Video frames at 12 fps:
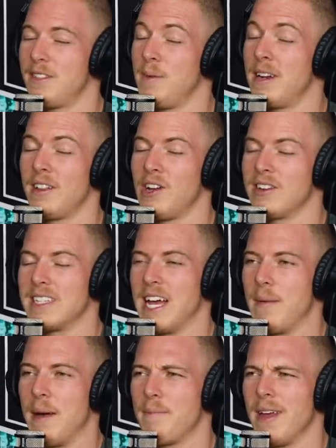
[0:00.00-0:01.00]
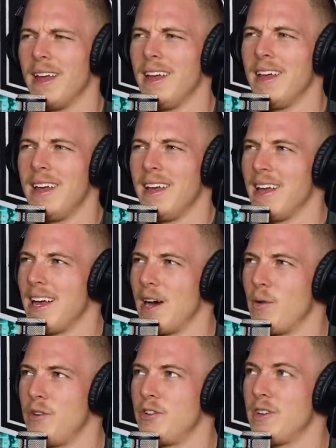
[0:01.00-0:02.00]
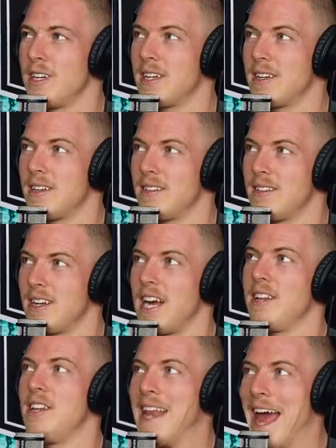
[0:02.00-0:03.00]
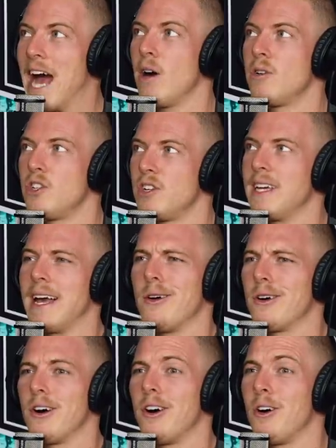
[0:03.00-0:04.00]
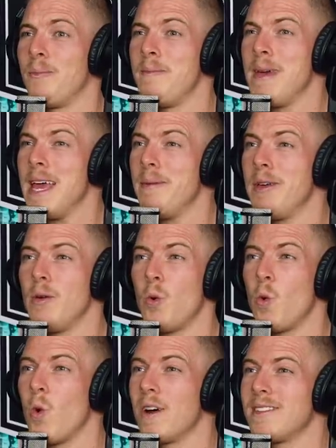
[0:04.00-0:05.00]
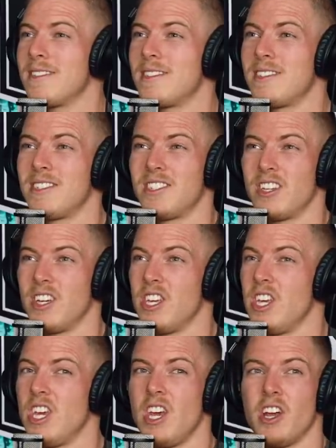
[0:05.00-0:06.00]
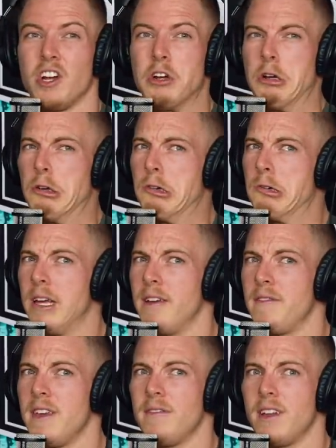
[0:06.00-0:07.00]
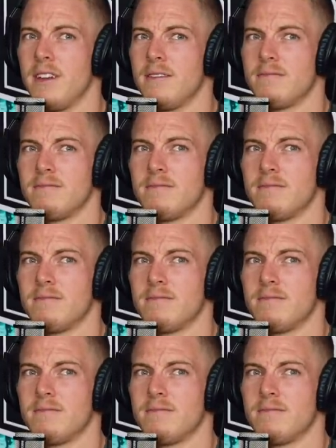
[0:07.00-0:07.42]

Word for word: It's been a long time. I I would drink, I now drink alcohol maybe once a year, if even.